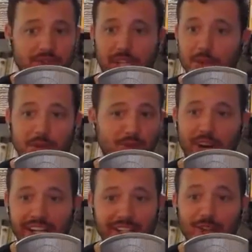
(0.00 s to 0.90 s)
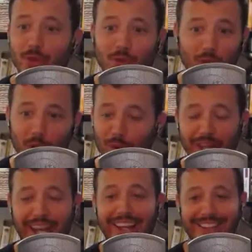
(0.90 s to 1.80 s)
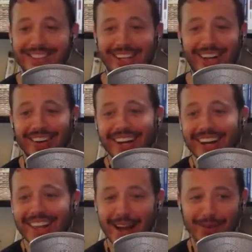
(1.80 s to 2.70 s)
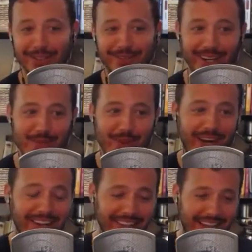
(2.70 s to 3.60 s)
He was ready to roll. And so that was very apparent.